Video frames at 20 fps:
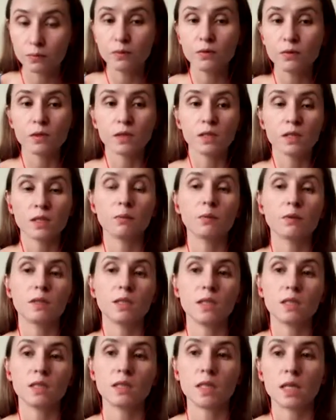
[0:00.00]
For example,
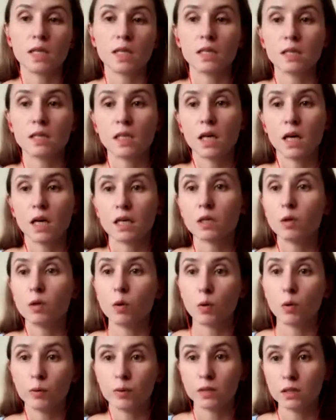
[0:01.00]
they say, I
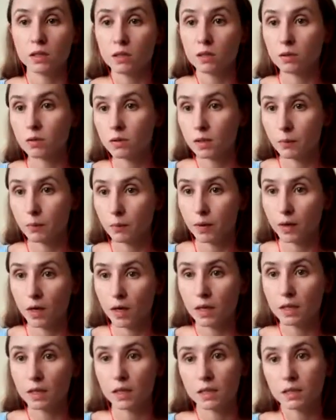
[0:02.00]
go to the
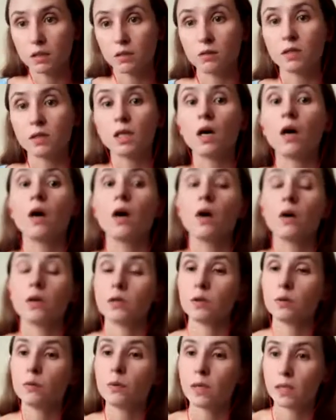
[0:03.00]
park, and you say, oh,
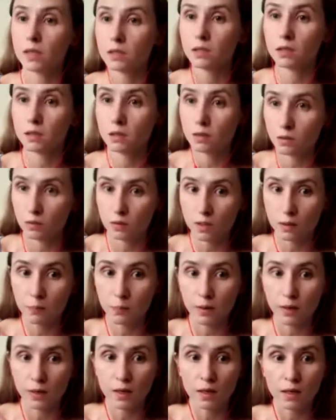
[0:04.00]
you went to the
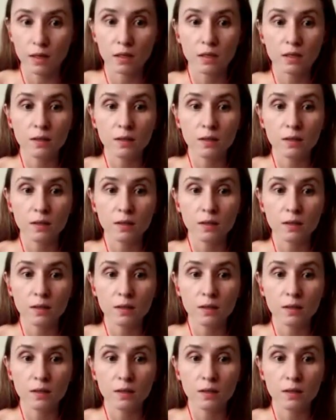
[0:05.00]
park.